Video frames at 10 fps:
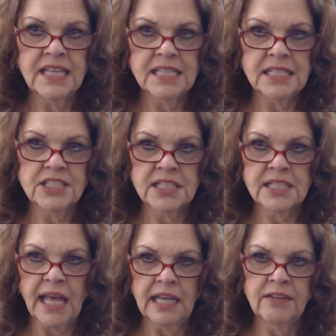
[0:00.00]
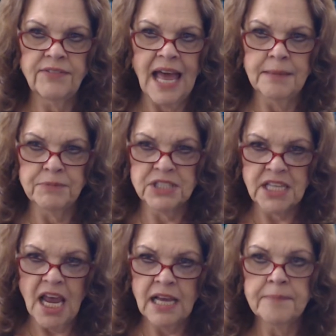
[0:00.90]
is just kind of, I'm
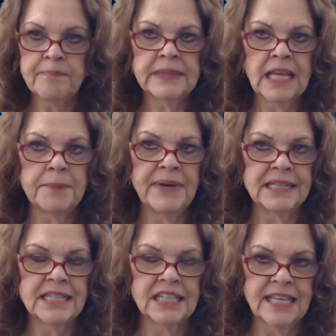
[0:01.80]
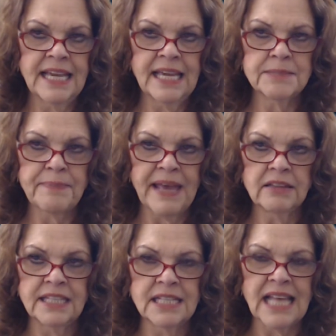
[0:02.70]
stuck. But the thing is about
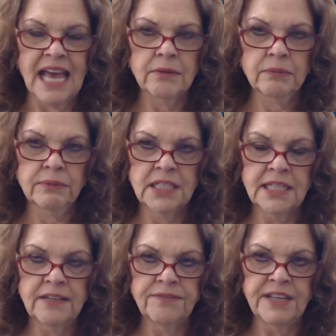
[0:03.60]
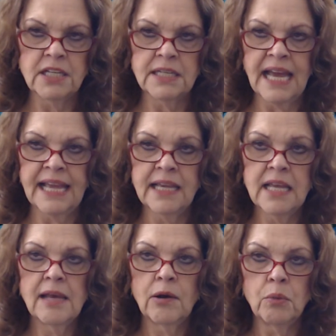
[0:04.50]
this, I really feel like
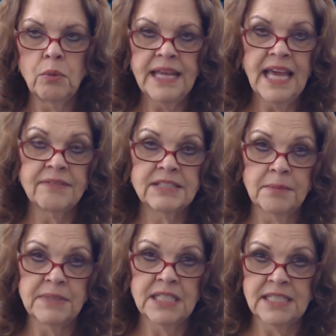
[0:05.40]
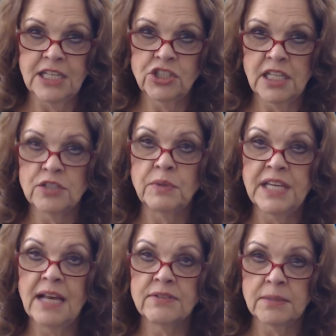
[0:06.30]
we have some decisions, we
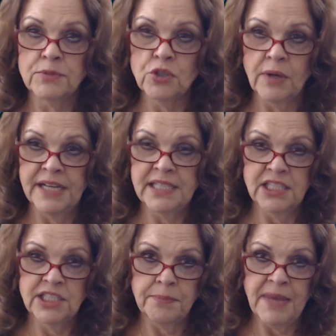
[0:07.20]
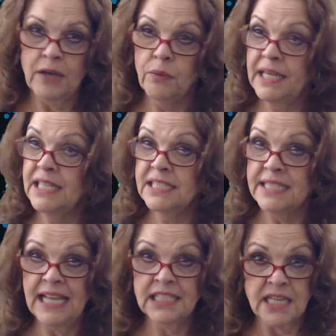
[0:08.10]
have some choices to make. We can
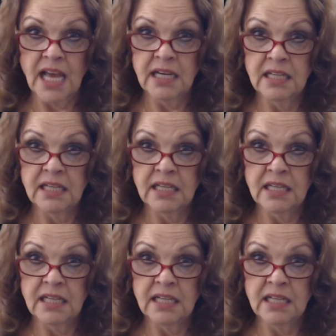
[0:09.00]
stay stuck